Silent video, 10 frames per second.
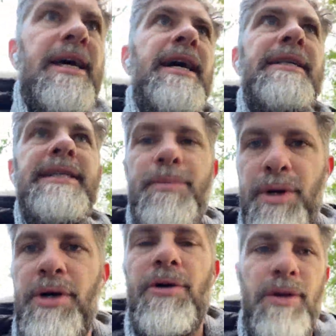a
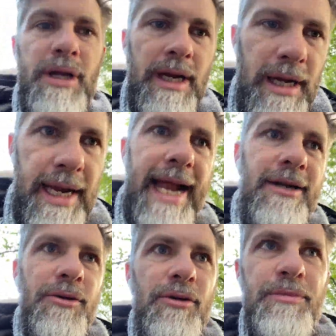typical
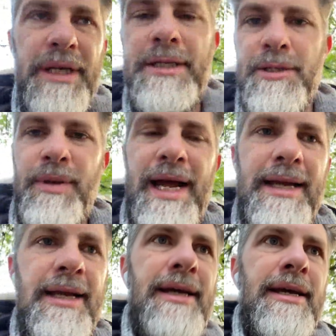landlord business plan.